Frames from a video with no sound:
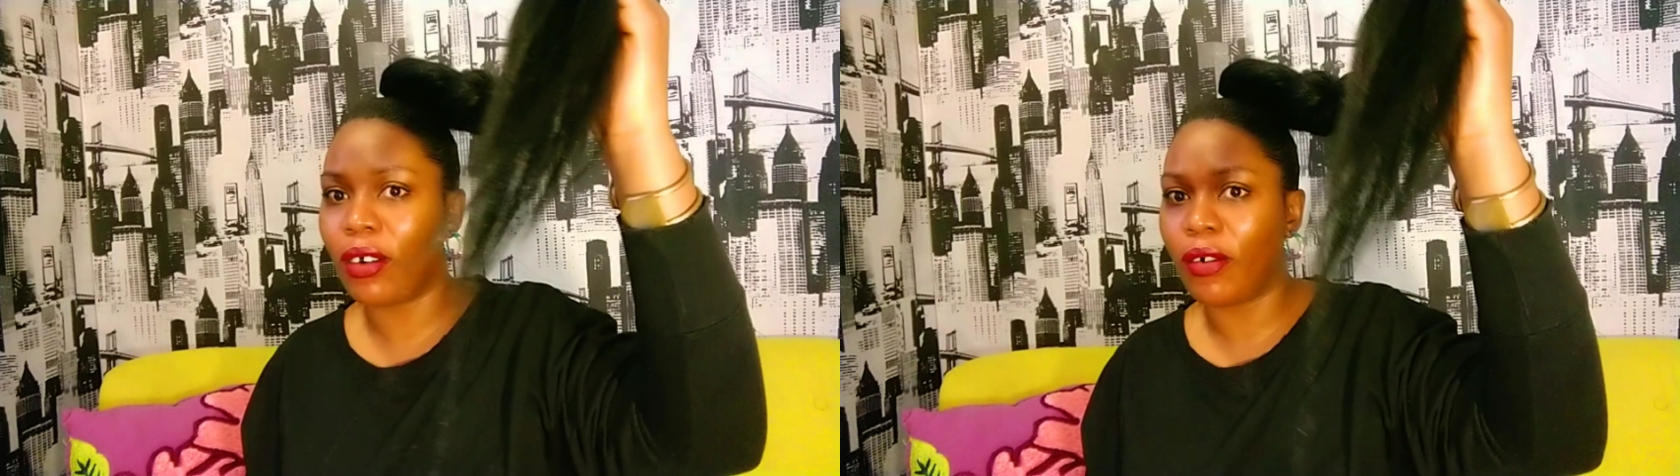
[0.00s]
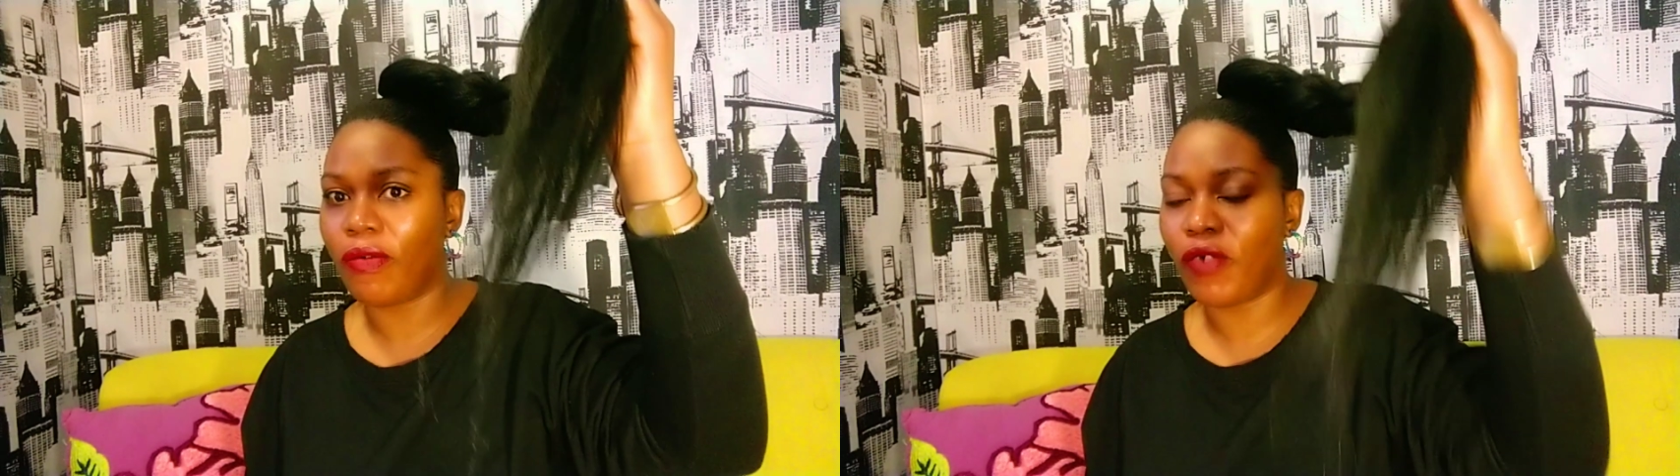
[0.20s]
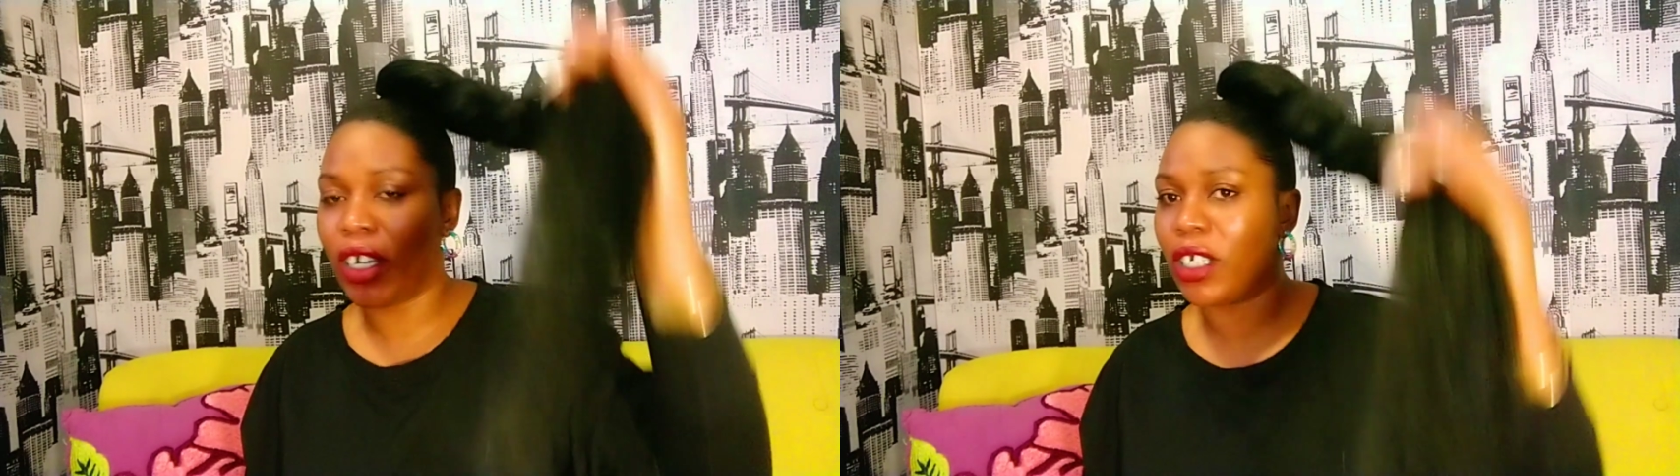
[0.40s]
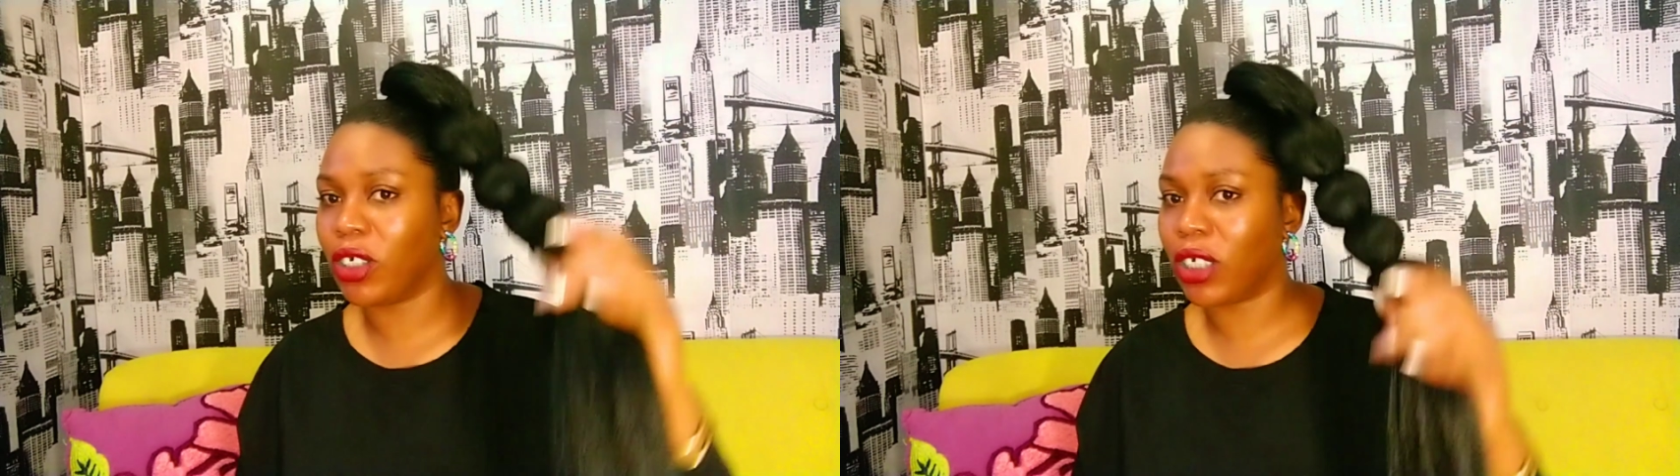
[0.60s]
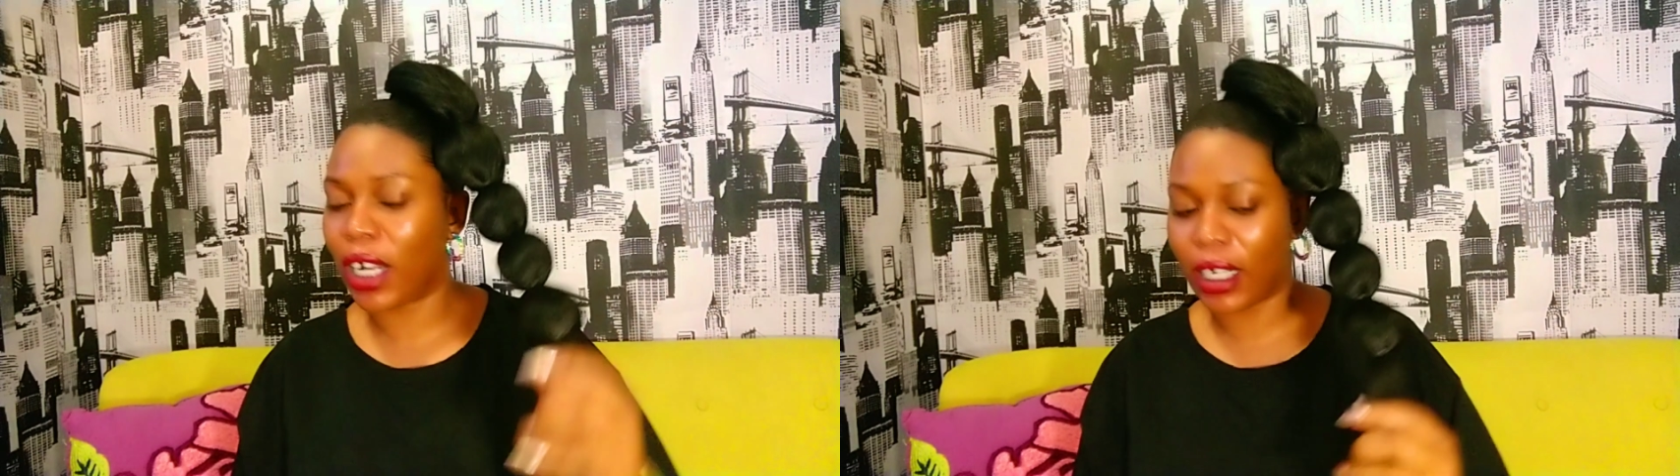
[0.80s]
of
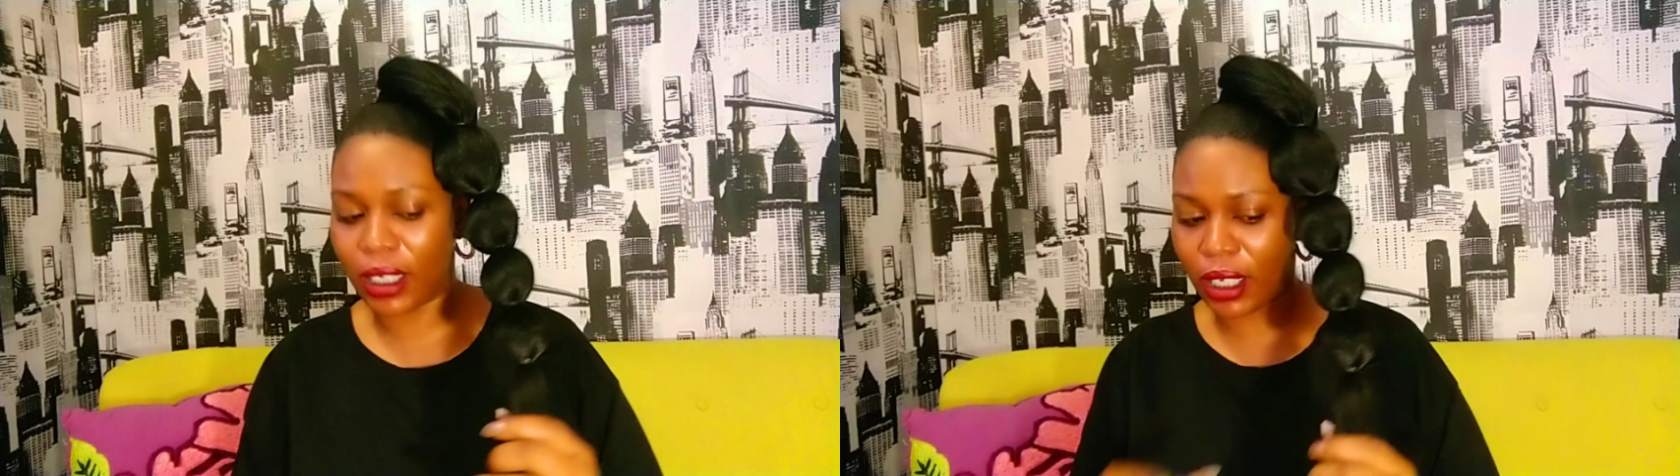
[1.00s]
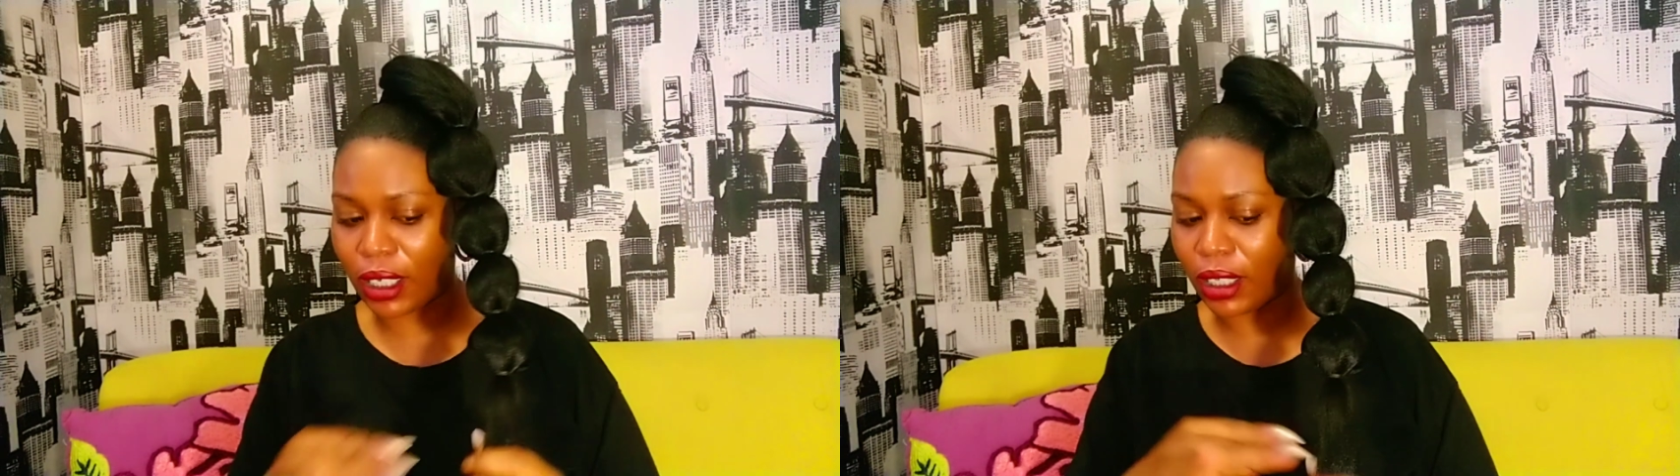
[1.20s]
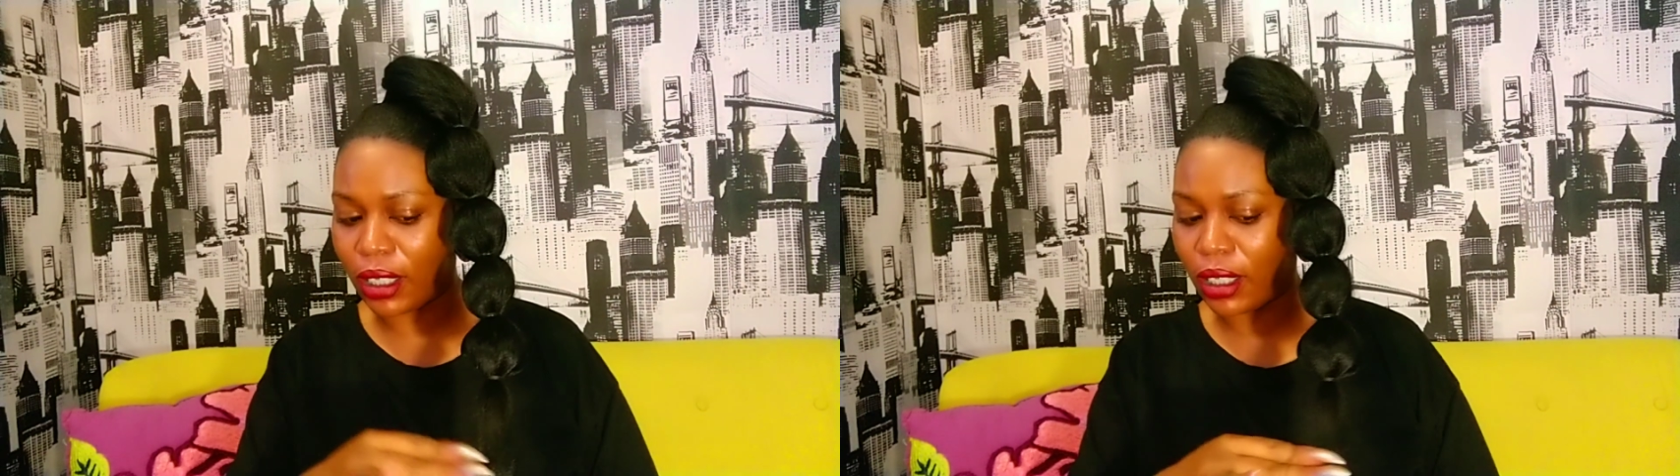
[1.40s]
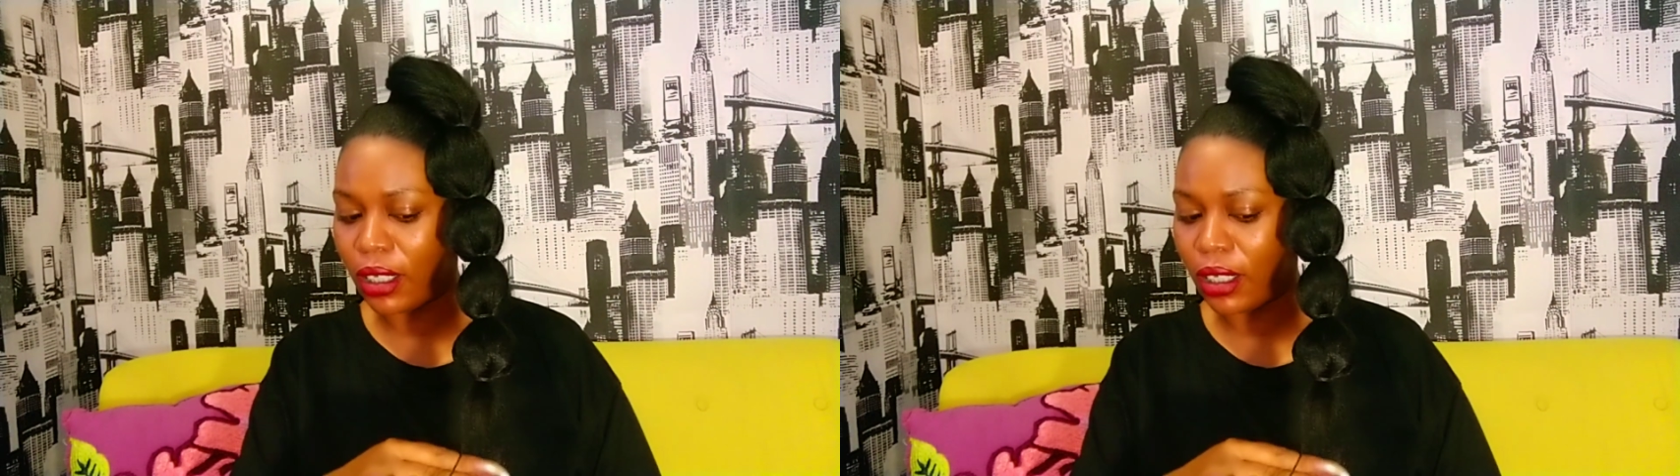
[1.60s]
finished like this.